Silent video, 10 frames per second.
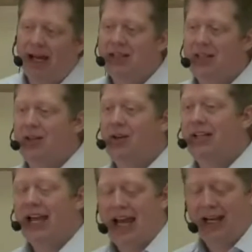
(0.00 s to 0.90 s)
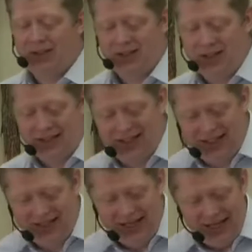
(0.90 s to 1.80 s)
Antioch in Acts
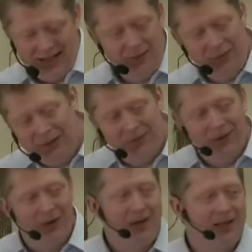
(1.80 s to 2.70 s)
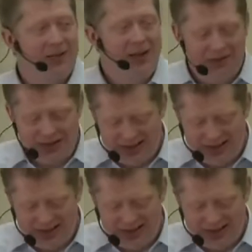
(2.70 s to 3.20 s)
13, and we've been following them ever